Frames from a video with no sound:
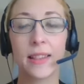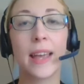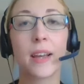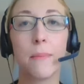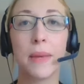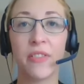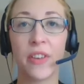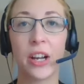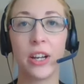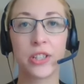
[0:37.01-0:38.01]
they can be
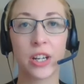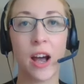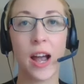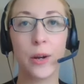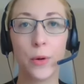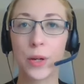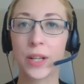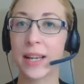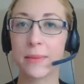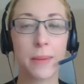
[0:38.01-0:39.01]
furloughed July,
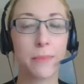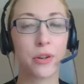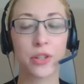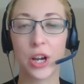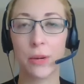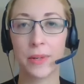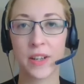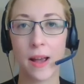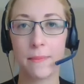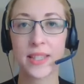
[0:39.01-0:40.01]
August, September, October
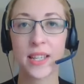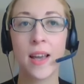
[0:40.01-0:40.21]
times.